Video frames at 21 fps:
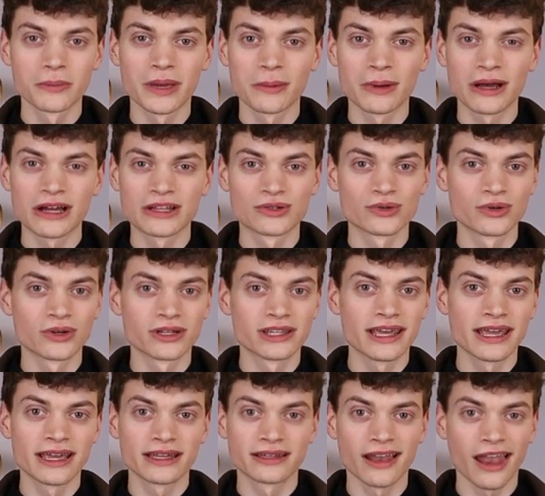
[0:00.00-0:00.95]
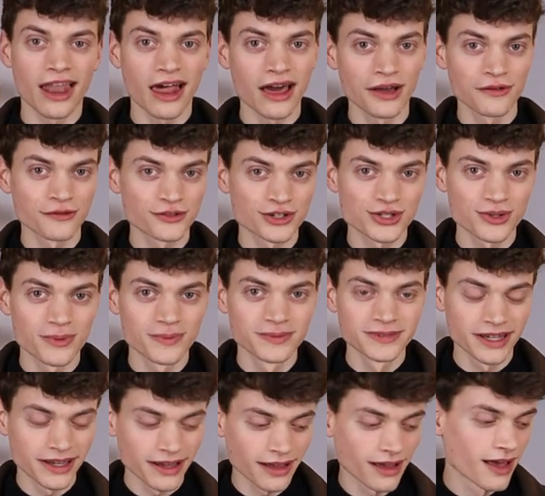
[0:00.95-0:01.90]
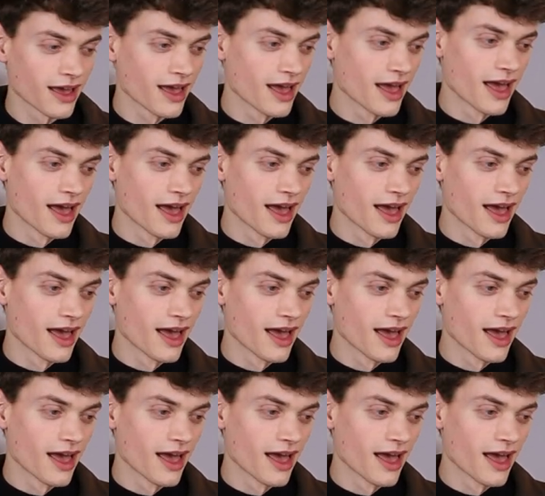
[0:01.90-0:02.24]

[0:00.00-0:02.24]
Maybe I do a day in the life or something